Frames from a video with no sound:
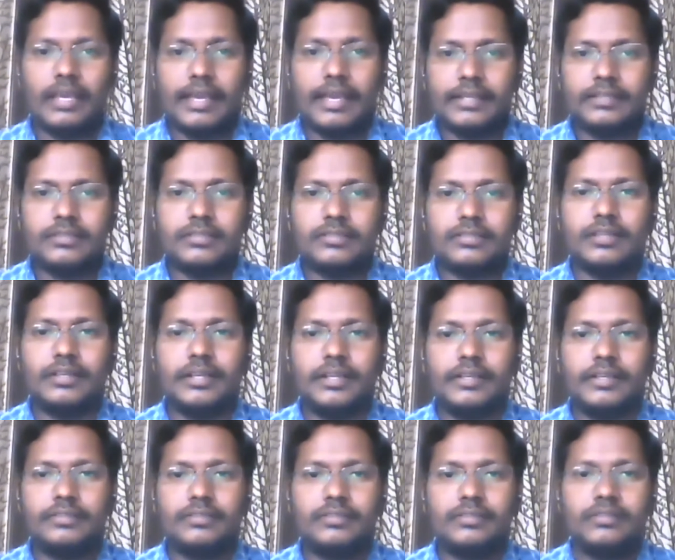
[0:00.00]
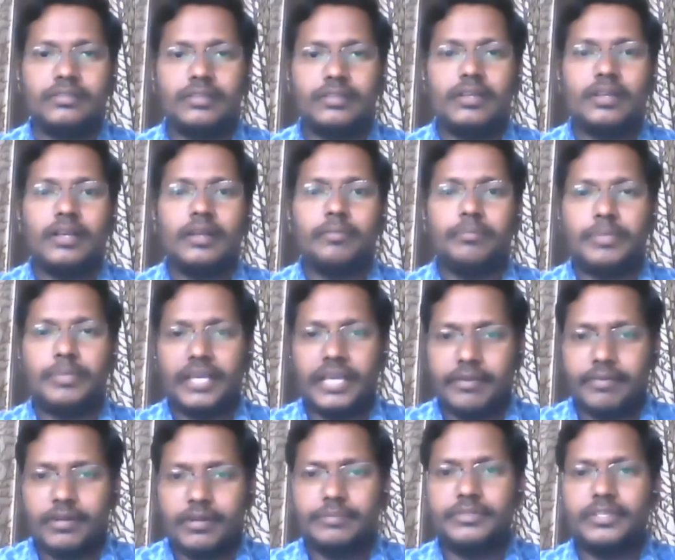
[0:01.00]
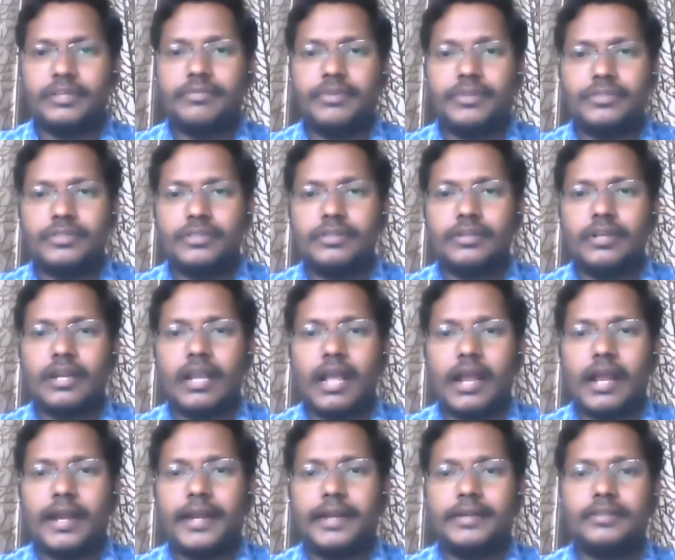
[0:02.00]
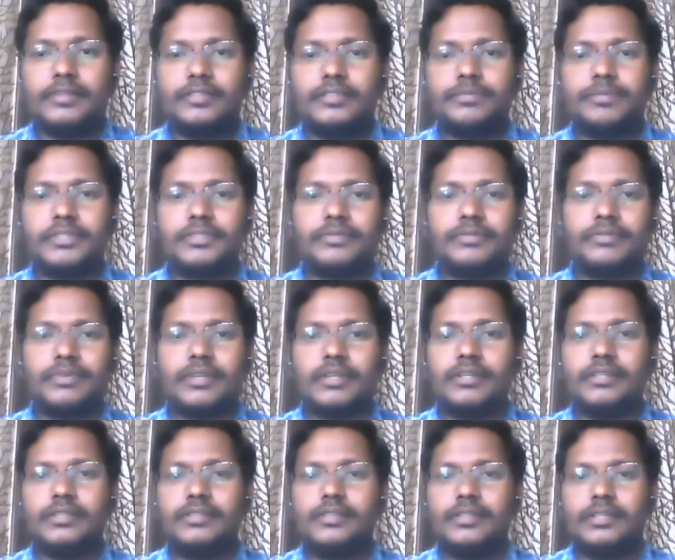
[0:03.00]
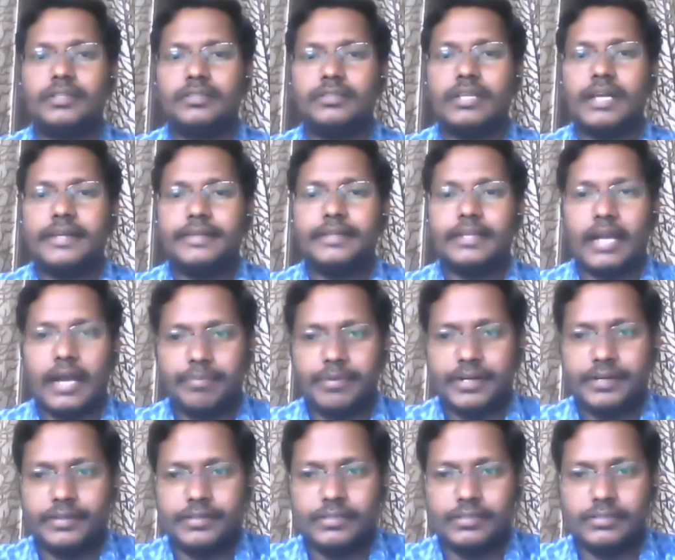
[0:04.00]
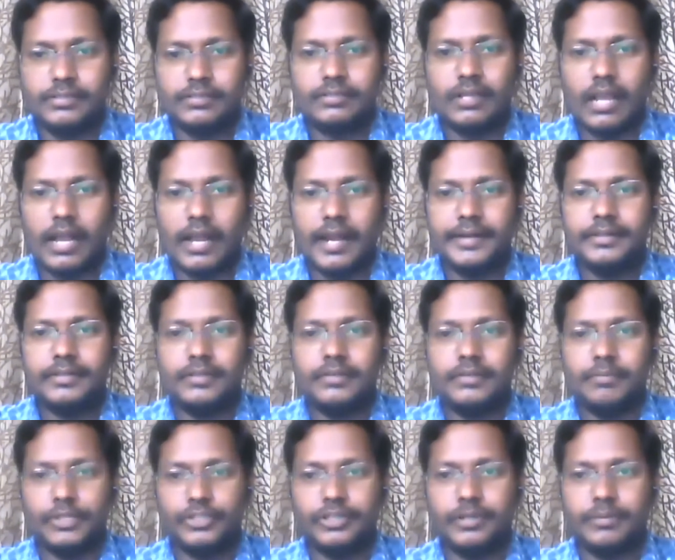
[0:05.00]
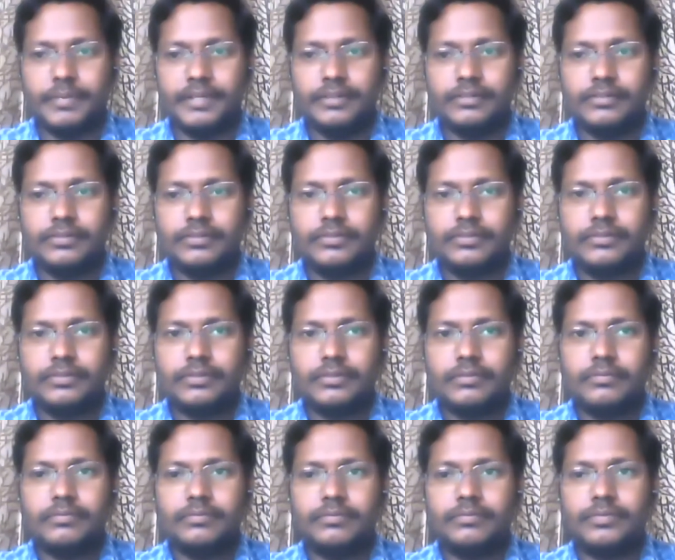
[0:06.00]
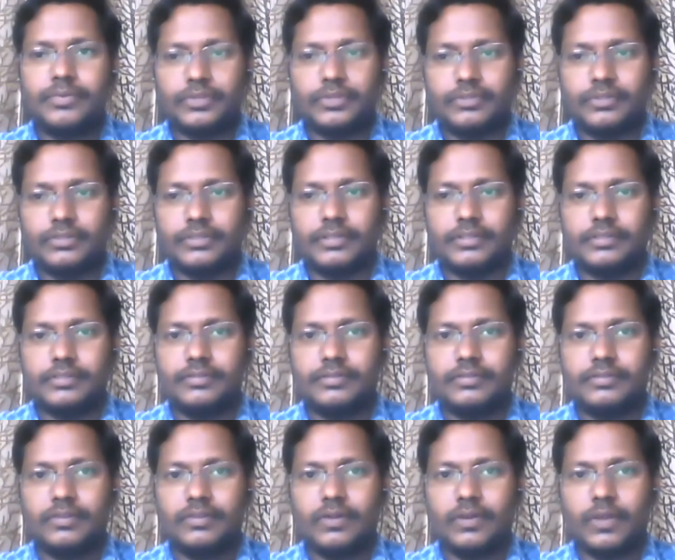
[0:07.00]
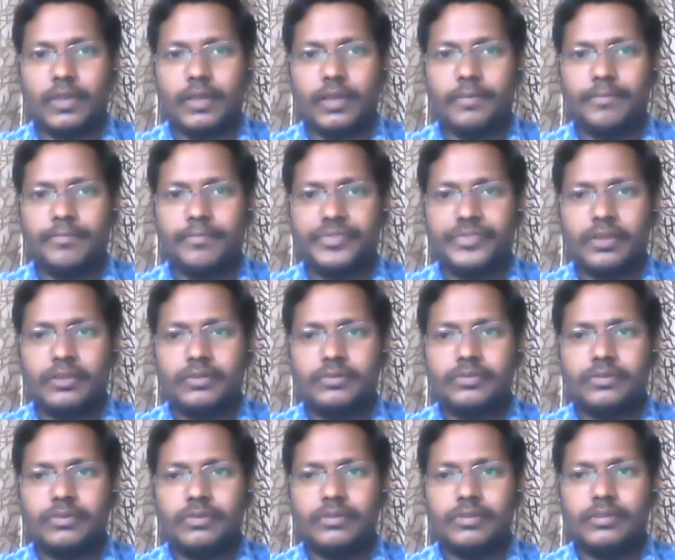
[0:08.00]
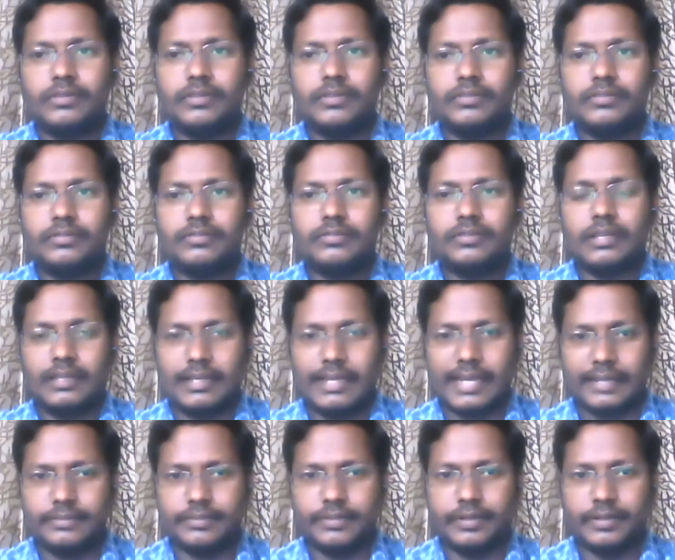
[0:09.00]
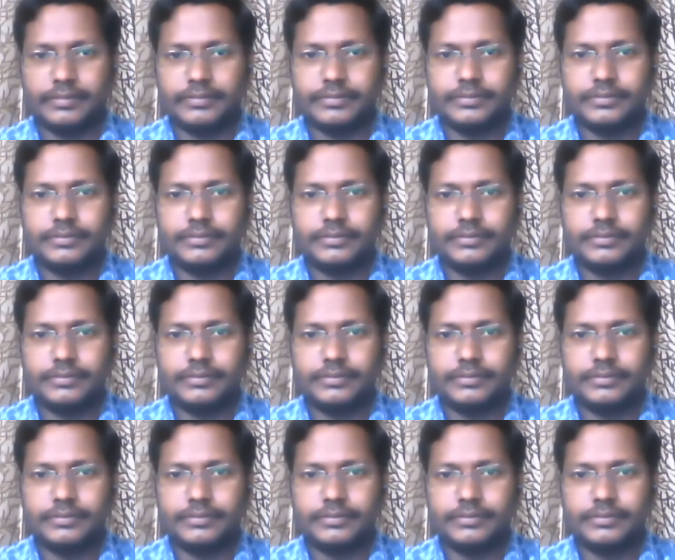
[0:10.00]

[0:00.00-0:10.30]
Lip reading: case studies, behavioral observation, and specifically designed apparatus and measurement procedures. Okay, so it is a gathering,